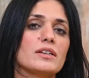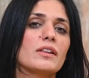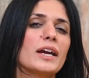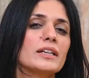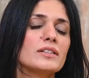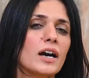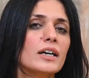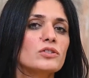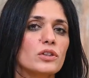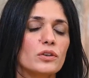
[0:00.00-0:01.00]
like
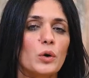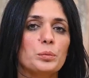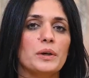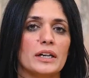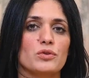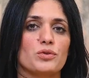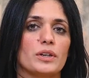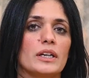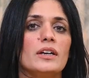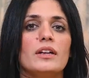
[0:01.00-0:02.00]
ties to the home country.